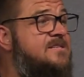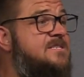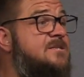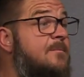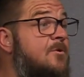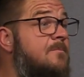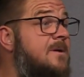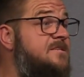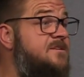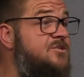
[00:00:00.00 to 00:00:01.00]
summer
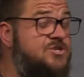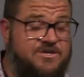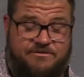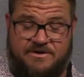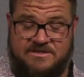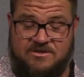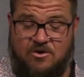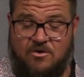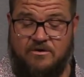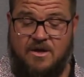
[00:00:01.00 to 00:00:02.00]
message series
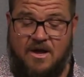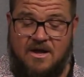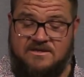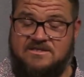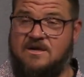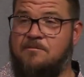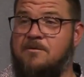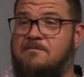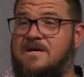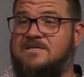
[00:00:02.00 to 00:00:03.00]
called Summer
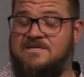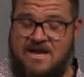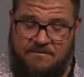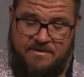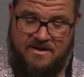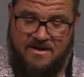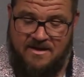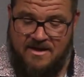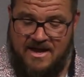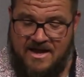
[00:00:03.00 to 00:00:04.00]
Mixtape.
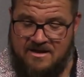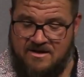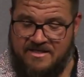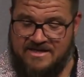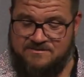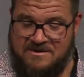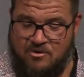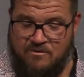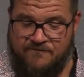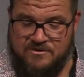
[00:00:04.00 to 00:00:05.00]
And uh, that's been
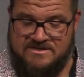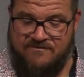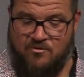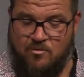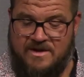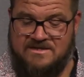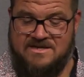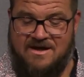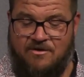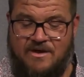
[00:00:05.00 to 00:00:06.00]
going for several weeks
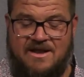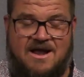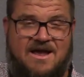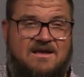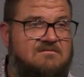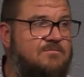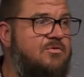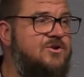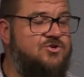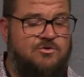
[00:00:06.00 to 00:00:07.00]
now, and I get the
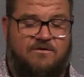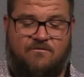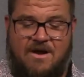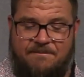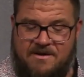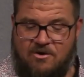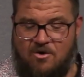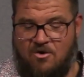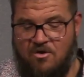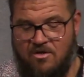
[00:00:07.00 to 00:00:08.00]
pleasure of wrapping
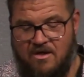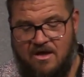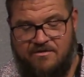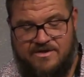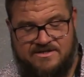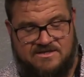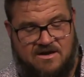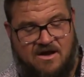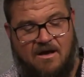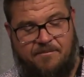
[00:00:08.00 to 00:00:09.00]
all this
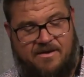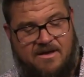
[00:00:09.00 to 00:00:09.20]
up.